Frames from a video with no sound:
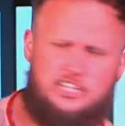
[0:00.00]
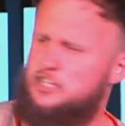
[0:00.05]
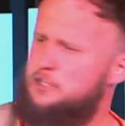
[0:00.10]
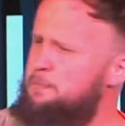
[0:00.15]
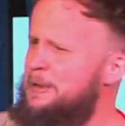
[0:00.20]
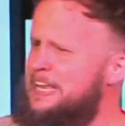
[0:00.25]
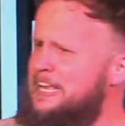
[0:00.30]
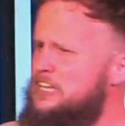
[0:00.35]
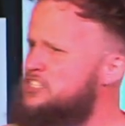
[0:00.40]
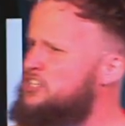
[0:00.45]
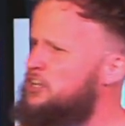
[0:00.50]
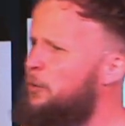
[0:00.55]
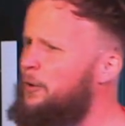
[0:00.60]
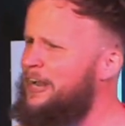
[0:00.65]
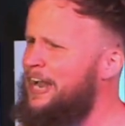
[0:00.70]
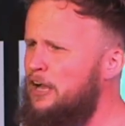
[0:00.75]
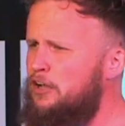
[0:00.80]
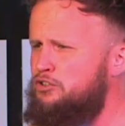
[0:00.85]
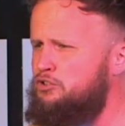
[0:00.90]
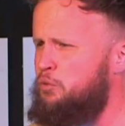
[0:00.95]
Just because
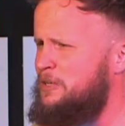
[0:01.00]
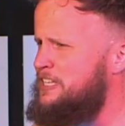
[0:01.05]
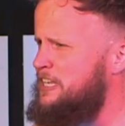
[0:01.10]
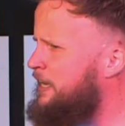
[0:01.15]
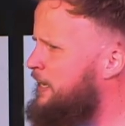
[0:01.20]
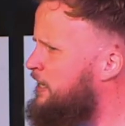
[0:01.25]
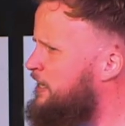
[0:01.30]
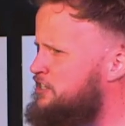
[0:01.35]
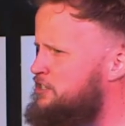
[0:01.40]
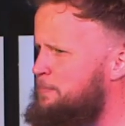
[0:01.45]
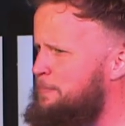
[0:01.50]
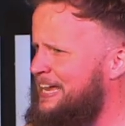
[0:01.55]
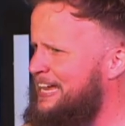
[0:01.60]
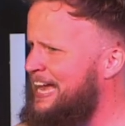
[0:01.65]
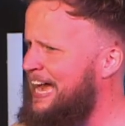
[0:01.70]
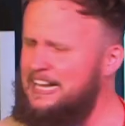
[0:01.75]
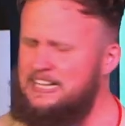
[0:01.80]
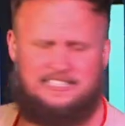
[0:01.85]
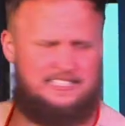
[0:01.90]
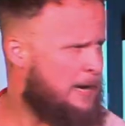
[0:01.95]
someone else wasn't good doesn't mean
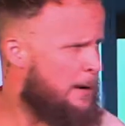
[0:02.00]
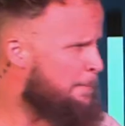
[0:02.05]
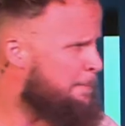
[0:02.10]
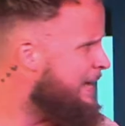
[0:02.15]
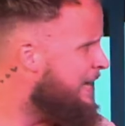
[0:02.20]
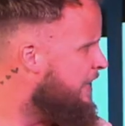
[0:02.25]
God stopped